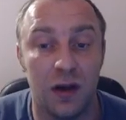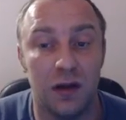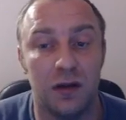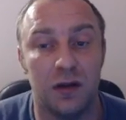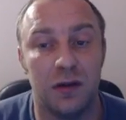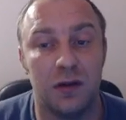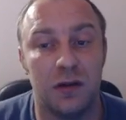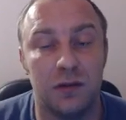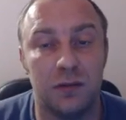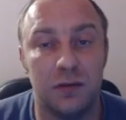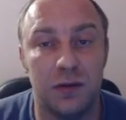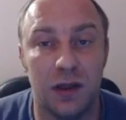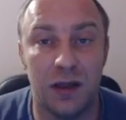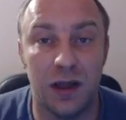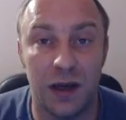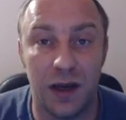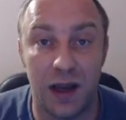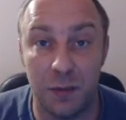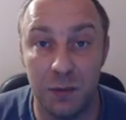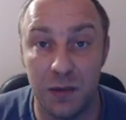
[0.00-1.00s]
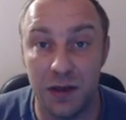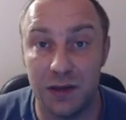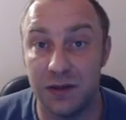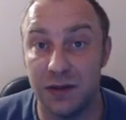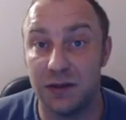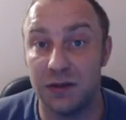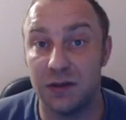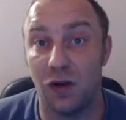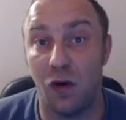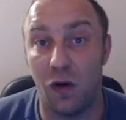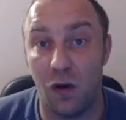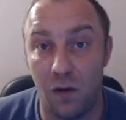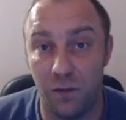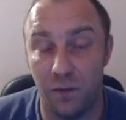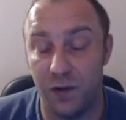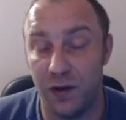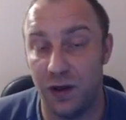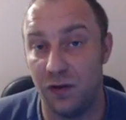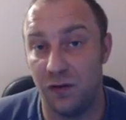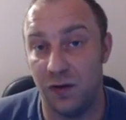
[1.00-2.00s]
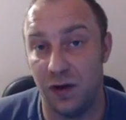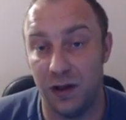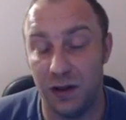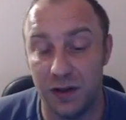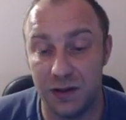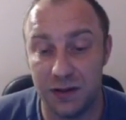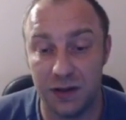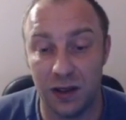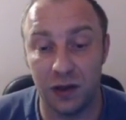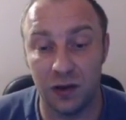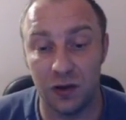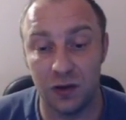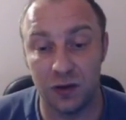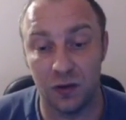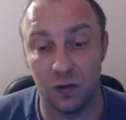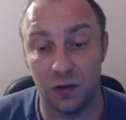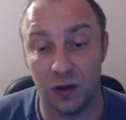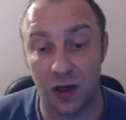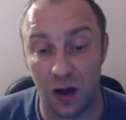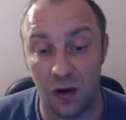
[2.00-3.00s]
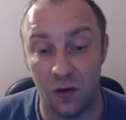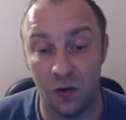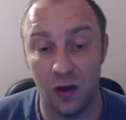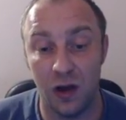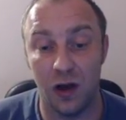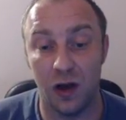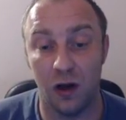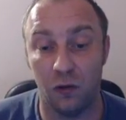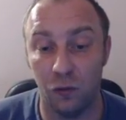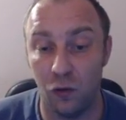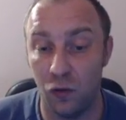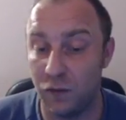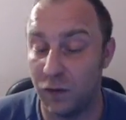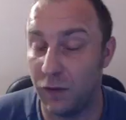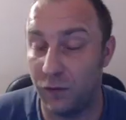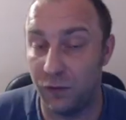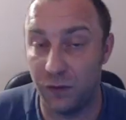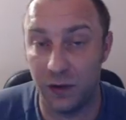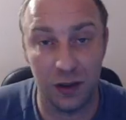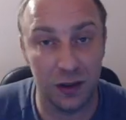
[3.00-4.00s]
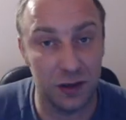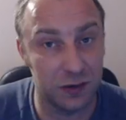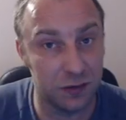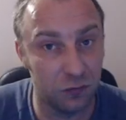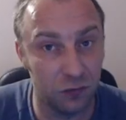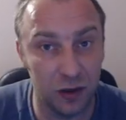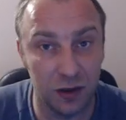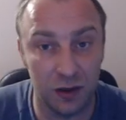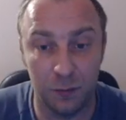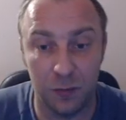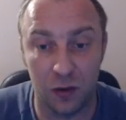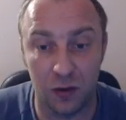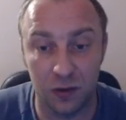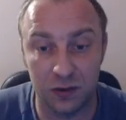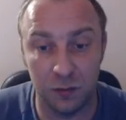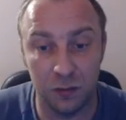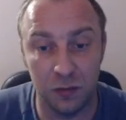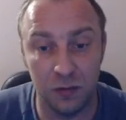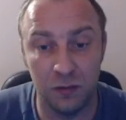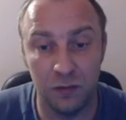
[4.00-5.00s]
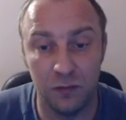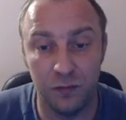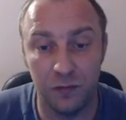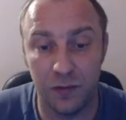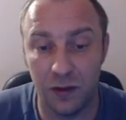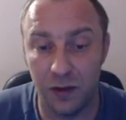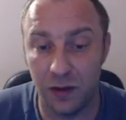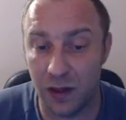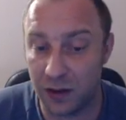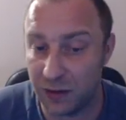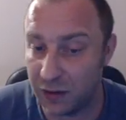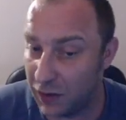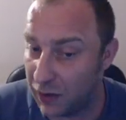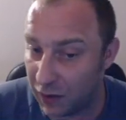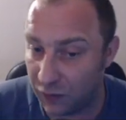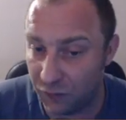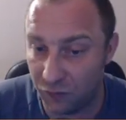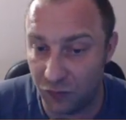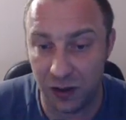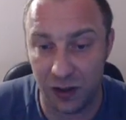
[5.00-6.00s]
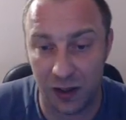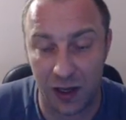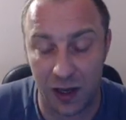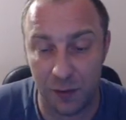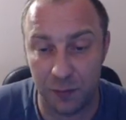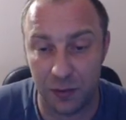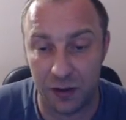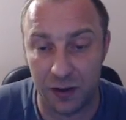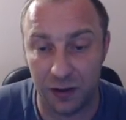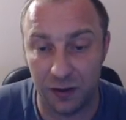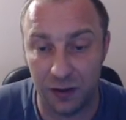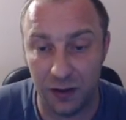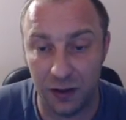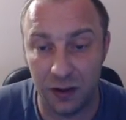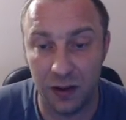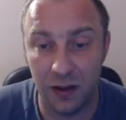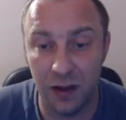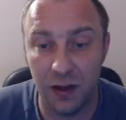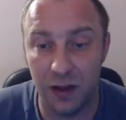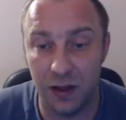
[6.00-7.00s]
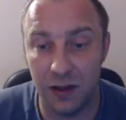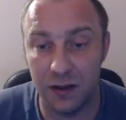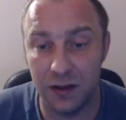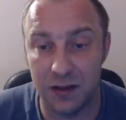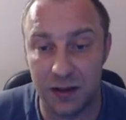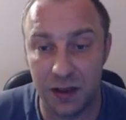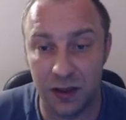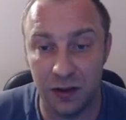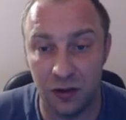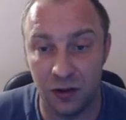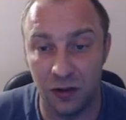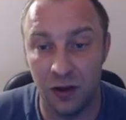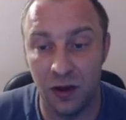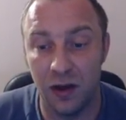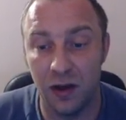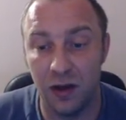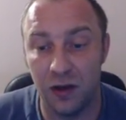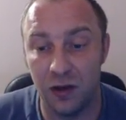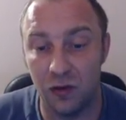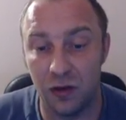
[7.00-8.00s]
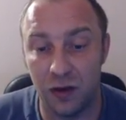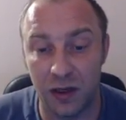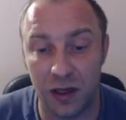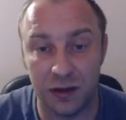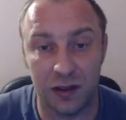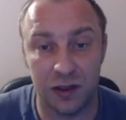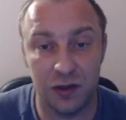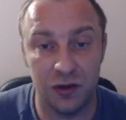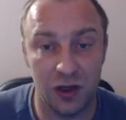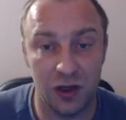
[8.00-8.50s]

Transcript: Uh, the dynamics is off here in the center, so now a rook lift is really possible. Nothing can really happen, I think, in the center. You're not